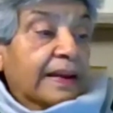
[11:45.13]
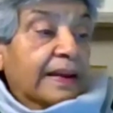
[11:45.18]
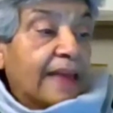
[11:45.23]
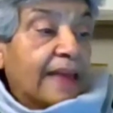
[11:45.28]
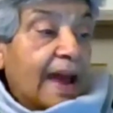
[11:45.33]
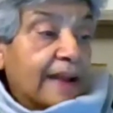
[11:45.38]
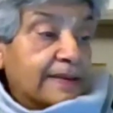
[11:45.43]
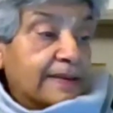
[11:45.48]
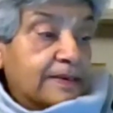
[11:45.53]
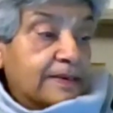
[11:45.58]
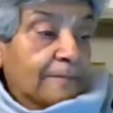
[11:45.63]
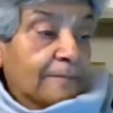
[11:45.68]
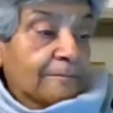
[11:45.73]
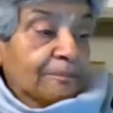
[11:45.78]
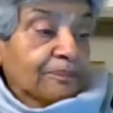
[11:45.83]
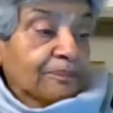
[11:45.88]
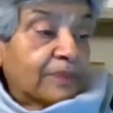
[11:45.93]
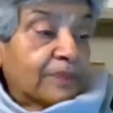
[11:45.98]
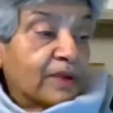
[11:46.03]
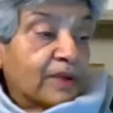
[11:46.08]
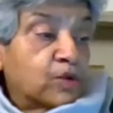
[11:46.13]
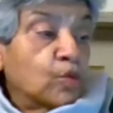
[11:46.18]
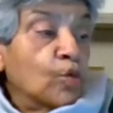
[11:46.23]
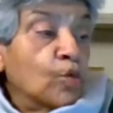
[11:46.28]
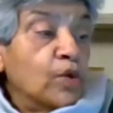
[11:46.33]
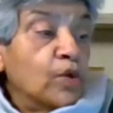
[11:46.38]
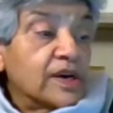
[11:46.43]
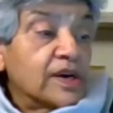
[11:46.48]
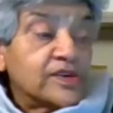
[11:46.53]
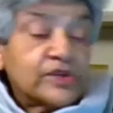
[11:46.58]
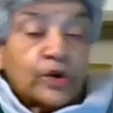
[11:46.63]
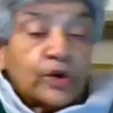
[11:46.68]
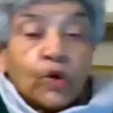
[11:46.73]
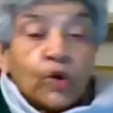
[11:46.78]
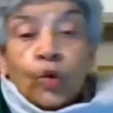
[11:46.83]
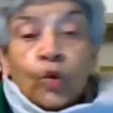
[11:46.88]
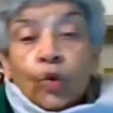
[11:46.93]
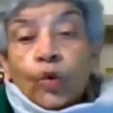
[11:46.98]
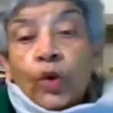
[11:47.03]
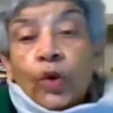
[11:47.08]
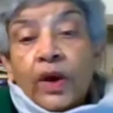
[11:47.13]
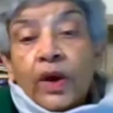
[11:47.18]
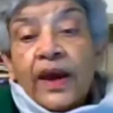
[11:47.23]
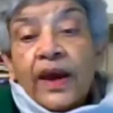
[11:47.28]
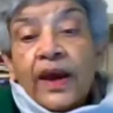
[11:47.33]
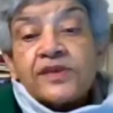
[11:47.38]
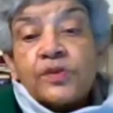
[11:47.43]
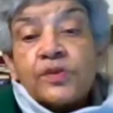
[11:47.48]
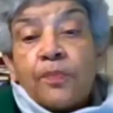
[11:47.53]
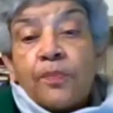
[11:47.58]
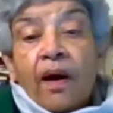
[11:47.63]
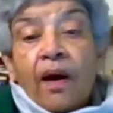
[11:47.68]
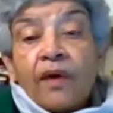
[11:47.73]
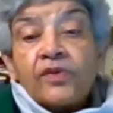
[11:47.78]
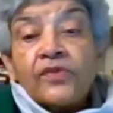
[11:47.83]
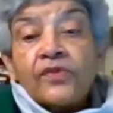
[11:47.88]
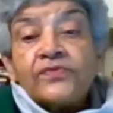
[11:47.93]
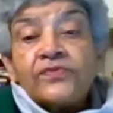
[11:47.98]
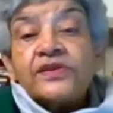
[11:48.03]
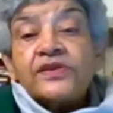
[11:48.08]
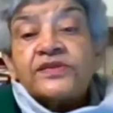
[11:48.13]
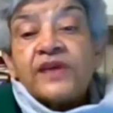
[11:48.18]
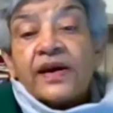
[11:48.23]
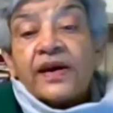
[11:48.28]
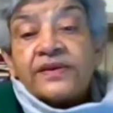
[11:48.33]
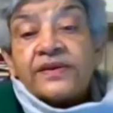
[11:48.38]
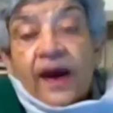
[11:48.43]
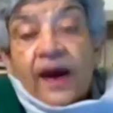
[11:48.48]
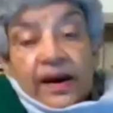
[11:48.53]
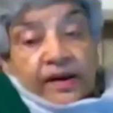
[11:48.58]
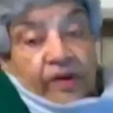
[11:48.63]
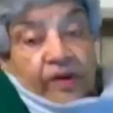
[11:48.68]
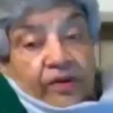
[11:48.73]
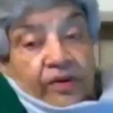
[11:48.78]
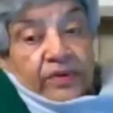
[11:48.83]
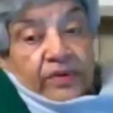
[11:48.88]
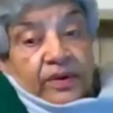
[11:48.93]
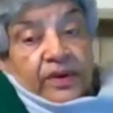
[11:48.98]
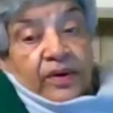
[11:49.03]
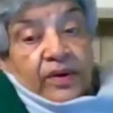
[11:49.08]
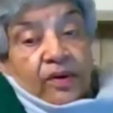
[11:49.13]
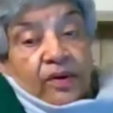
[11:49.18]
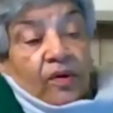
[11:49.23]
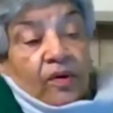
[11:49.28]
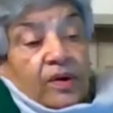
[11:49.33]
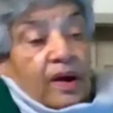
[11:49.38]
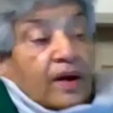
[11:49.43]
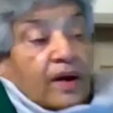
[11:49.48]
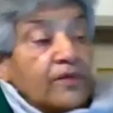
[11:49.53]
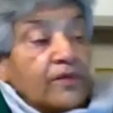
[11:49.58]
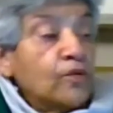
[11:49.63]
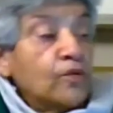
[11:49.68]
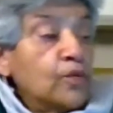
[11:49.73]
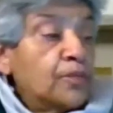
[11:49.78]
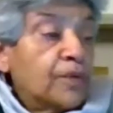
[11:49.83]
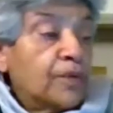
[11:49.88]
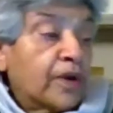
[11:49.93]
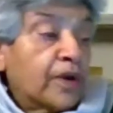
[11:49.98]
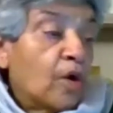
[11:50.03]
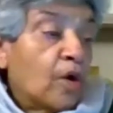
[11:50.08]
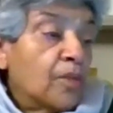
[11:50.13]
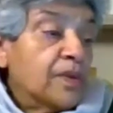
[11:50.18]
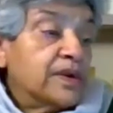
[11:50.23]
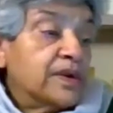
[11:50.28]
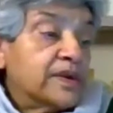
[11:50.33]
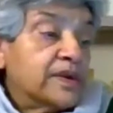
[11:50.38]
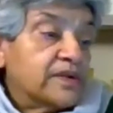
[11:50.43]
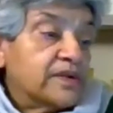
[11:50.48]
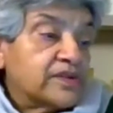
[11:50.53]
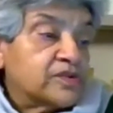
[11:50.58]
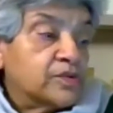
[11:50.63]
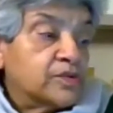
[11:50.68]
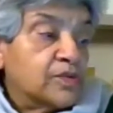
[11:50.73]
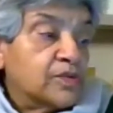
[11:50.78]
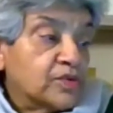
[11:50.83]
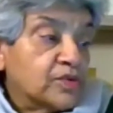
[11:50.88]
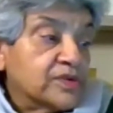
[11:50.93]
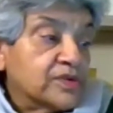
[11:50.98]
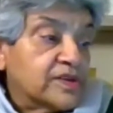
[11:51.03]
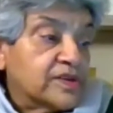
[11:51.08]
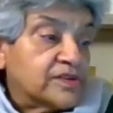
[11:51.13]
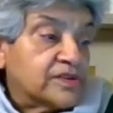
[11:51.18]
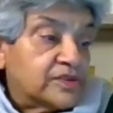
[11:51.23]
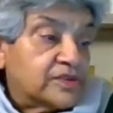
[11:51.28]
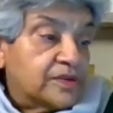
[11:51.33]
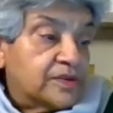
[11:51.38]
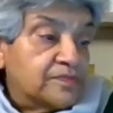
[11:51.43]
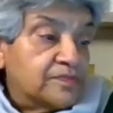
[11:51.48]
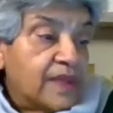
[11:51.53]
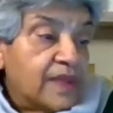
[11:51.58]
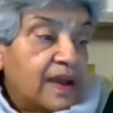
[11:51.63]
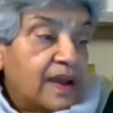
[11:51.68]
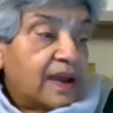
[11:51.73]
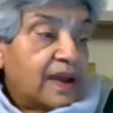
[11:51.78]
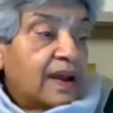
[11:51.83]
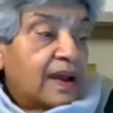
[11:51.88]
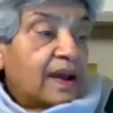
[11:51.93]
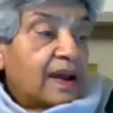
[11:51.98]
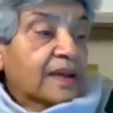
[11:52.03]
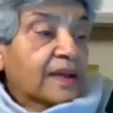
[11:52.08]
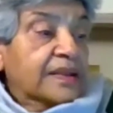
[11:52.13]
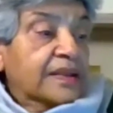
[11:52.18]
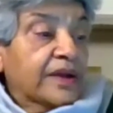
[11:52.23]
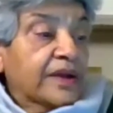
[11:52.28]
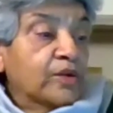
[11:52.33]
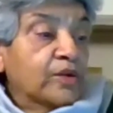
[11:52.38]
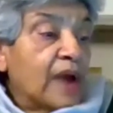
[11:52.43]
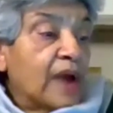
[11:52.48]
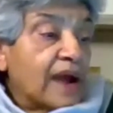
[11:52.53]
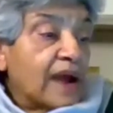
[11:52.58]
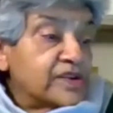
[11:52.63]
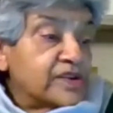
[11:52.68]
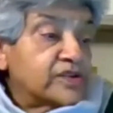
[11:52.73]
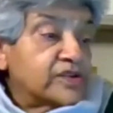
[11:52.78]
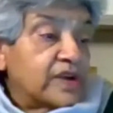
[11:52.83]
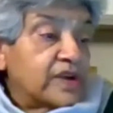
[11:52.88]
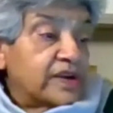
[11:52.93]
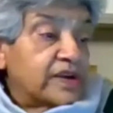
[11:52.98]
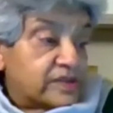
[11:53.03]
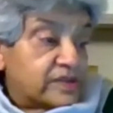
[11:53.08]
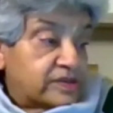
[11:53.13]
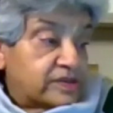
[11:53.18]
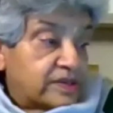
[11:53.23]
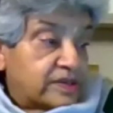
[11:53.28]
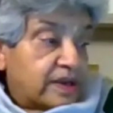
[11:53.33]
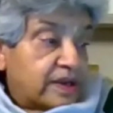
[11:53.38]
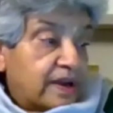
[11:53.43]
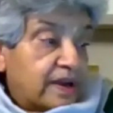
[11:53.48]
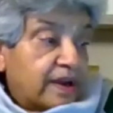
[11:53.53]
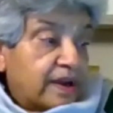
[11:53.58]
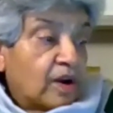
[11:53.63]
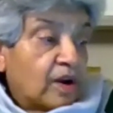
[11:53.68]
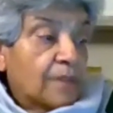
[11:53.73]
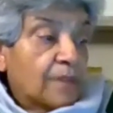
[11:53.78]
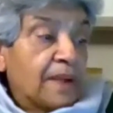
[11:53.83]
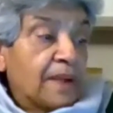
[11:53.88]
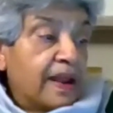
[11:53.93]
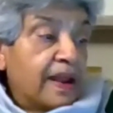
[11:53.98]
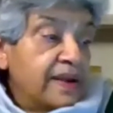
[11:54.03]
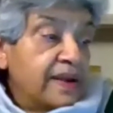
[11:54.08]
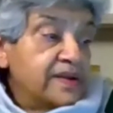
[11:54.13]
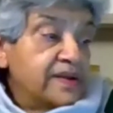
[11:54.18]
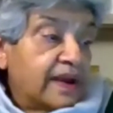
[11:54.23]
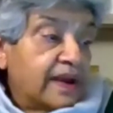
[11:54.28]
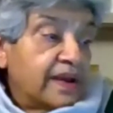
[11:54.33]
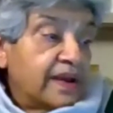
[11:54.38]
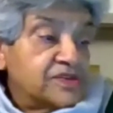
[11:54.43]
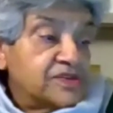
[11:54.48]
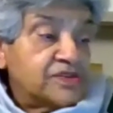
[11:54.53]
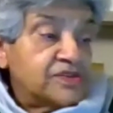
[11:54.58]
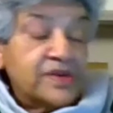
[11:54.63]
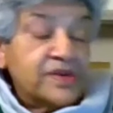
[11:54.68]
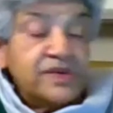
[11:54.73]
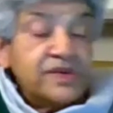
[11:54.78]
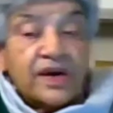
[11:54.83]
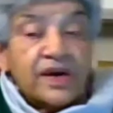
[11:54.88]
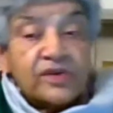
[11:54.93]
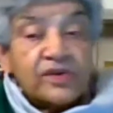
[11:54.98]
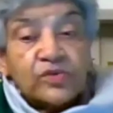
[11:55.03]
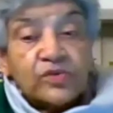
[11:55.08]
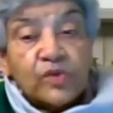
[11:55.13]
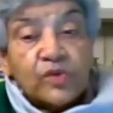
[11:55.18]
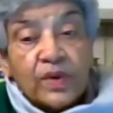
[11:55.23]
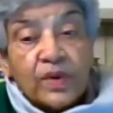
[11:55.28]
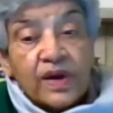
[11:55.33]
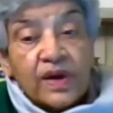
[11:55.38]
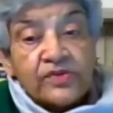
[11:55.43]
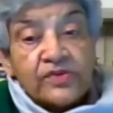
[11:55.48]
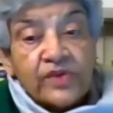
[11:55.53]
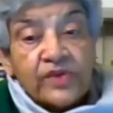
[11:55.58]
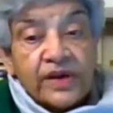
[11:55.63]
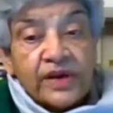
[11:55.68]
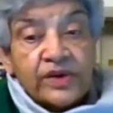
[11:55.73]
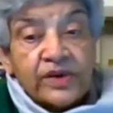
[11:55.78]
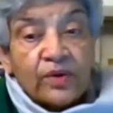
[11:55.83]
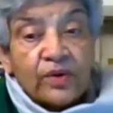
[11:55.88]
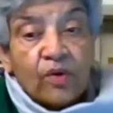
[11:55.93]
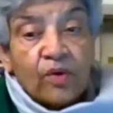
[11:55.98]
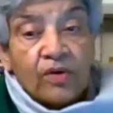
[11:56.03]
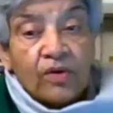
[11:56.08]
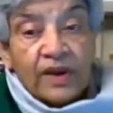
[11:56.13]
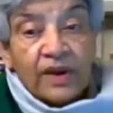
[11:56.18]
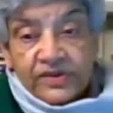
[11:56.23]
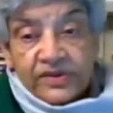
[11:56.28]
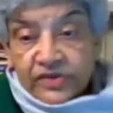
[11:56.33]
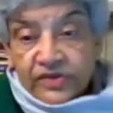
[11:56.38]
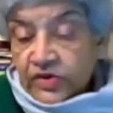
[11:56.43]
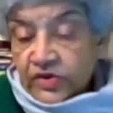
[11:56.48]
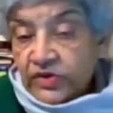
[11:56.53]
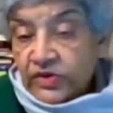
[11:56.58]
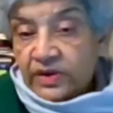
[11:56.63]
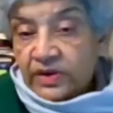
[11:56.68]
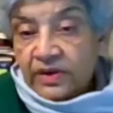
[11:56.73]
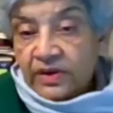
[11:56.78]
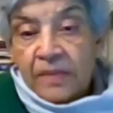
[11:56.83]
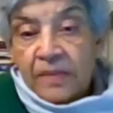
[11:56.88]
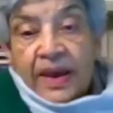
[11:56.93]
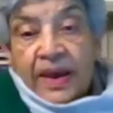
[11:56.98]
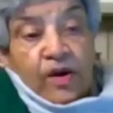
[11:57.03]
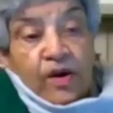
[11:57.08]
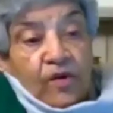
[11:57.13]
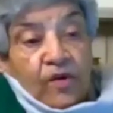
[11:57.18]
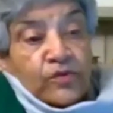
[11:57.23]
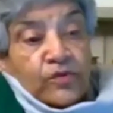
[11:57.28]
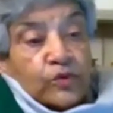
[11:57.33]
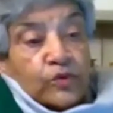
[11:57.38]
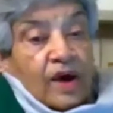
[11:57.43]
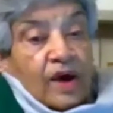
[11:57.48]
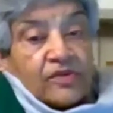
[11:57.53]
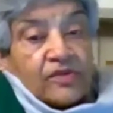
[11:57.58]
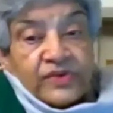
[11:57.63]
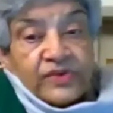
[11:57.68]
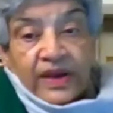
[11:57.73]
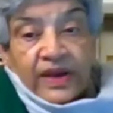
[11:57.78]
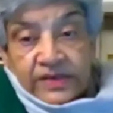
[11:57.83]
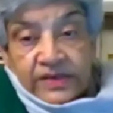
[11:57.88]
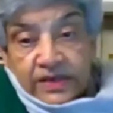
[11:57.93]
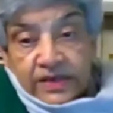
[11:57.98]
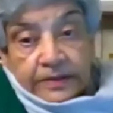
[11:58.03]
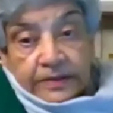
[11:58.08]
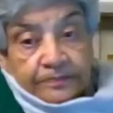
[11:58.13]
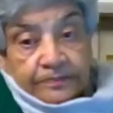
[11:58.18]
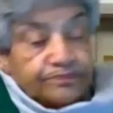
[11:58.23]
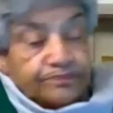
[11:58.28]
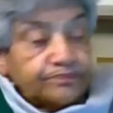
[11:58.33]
that 2 years ago, as part of this attack on our food procurement and distribution system, the United States complained against India to the World Trade Organization in May of 2018.